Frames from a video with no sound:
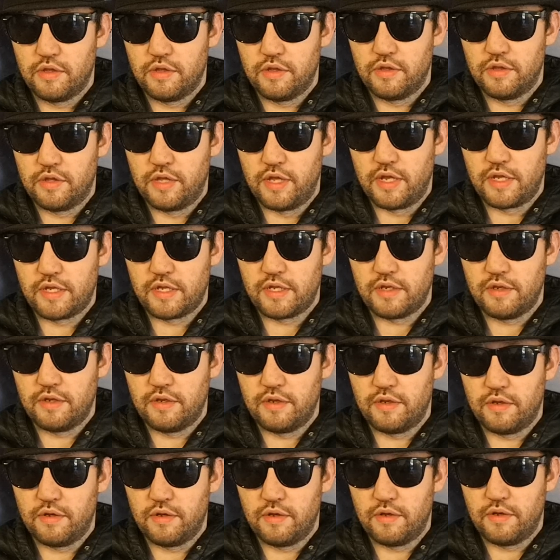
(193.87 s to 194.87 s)
that
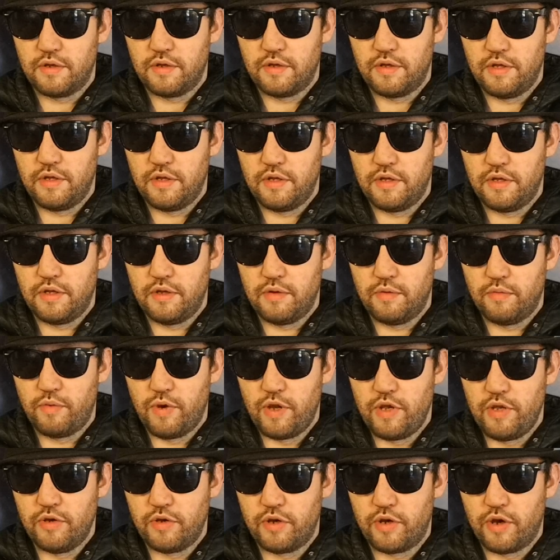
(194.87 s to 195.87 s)

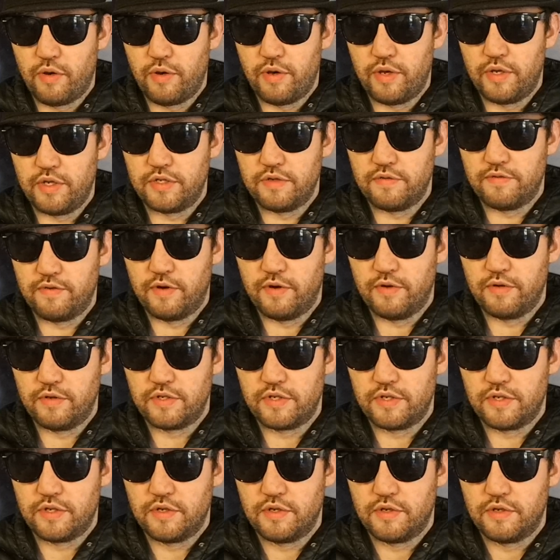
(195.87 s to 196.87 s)
when you're going to
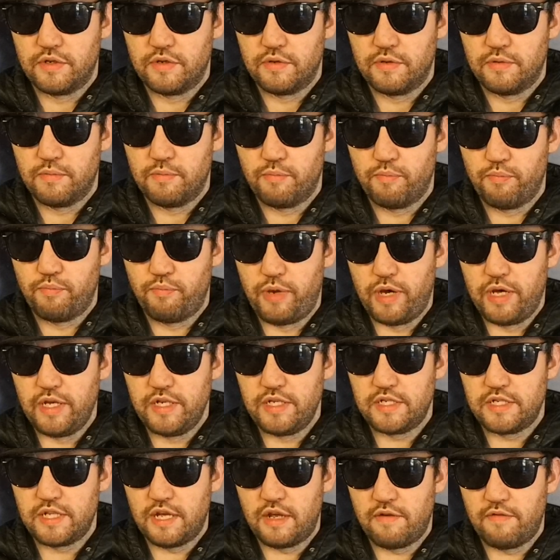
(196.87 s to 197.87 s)
vote,
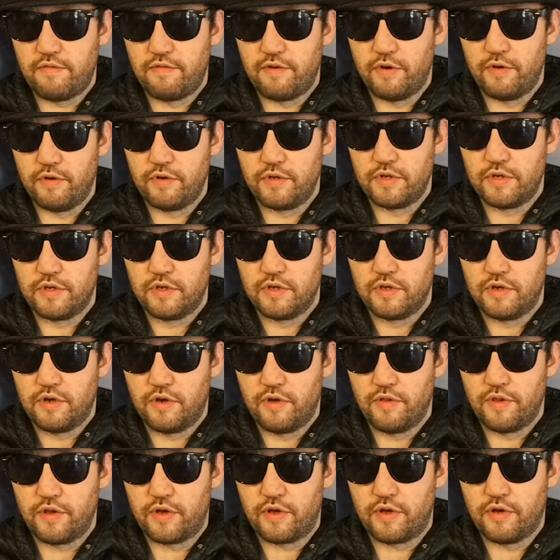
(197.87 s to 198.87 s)
base that vote
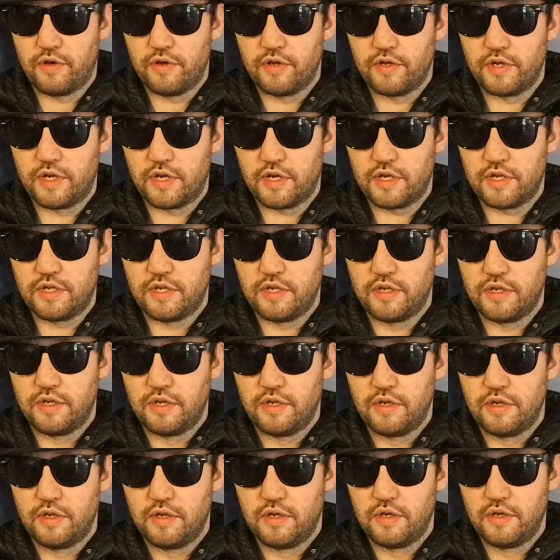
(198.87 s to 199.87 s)
on the conduct
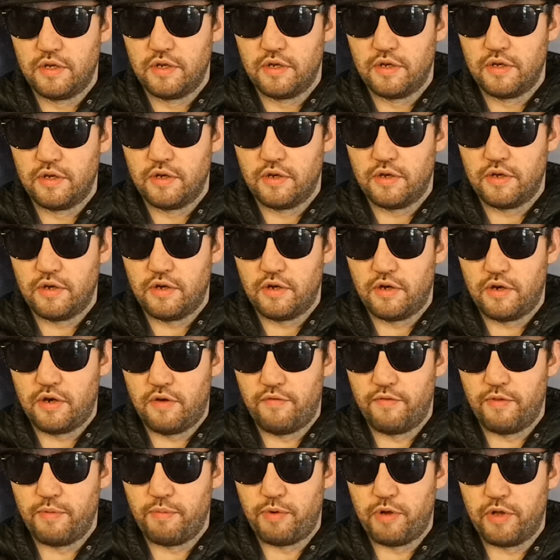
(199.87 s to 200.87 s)

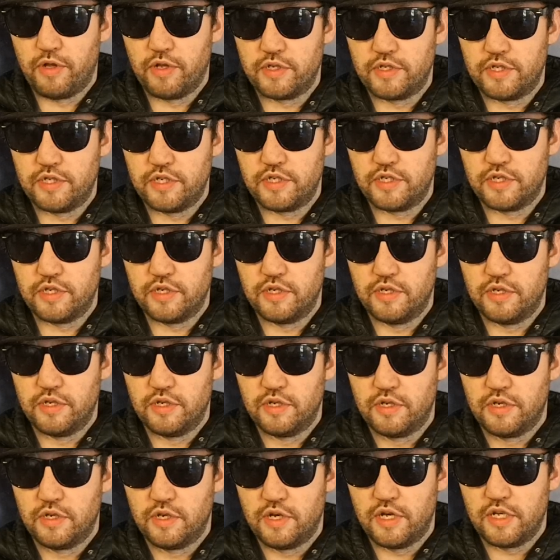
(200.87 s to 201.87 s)
of the politician
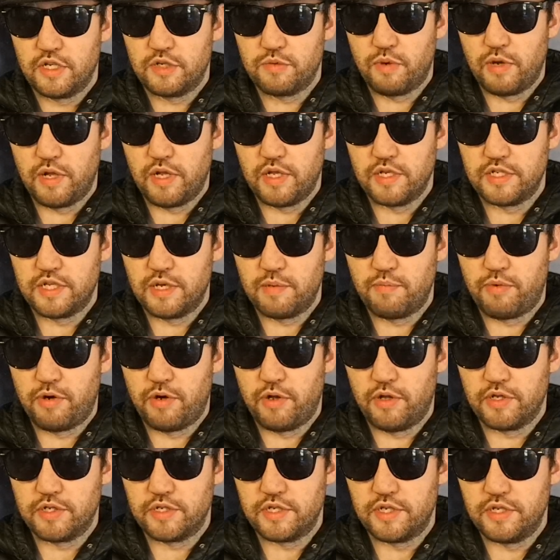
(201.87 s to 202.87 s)
as well as their
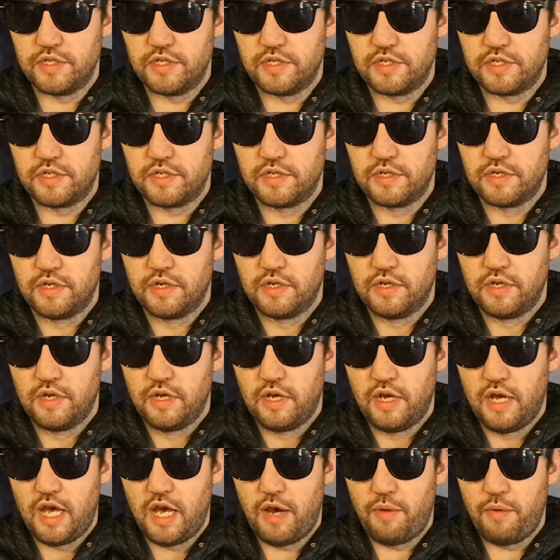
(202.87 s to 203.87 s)
policies.
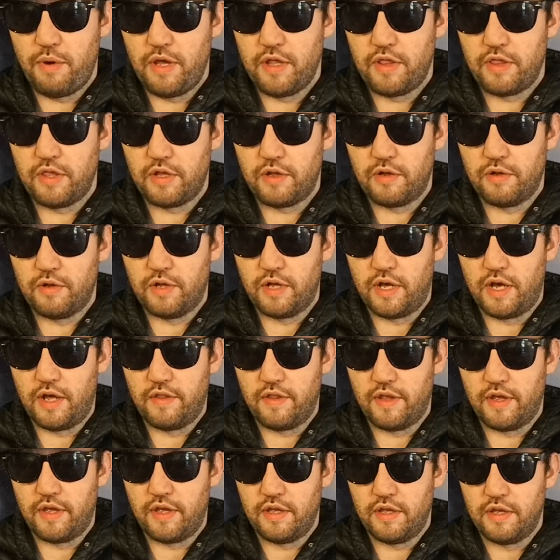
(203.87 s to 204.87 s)
How ethical are
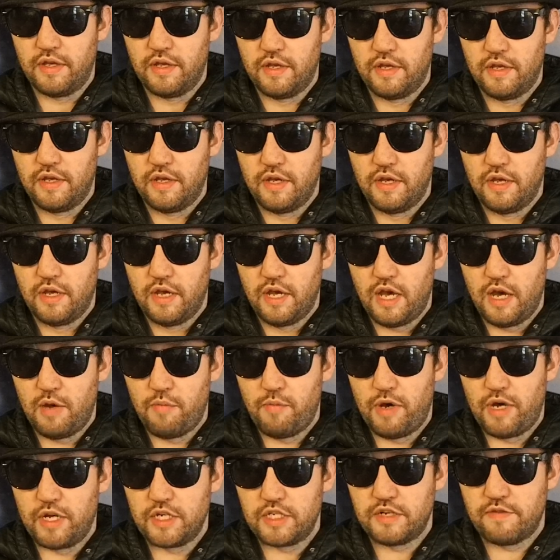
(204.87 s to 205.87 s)
they? How
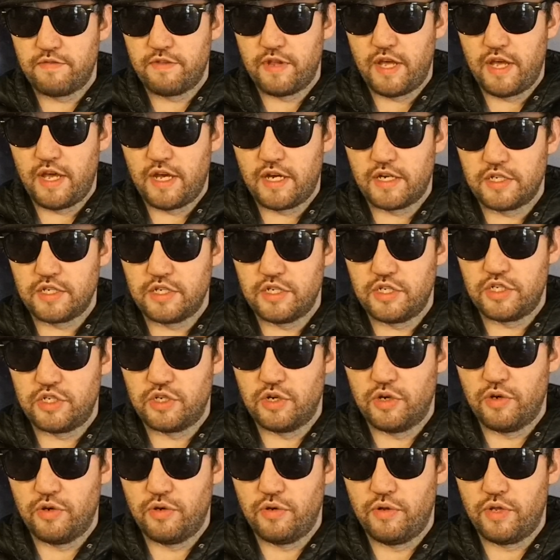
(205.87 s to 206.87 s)
much have they actually
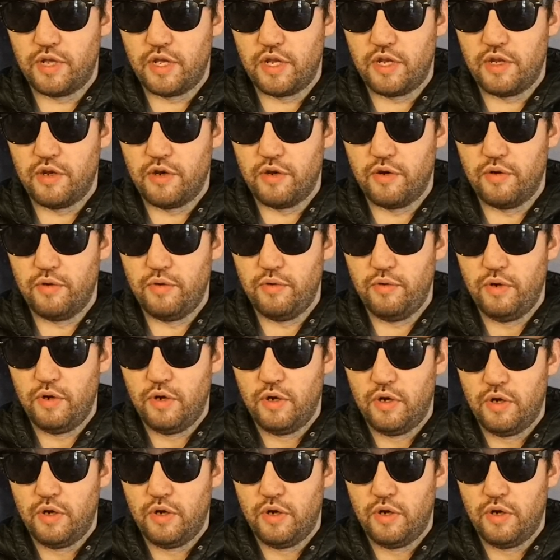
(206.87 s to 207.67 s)
shown they know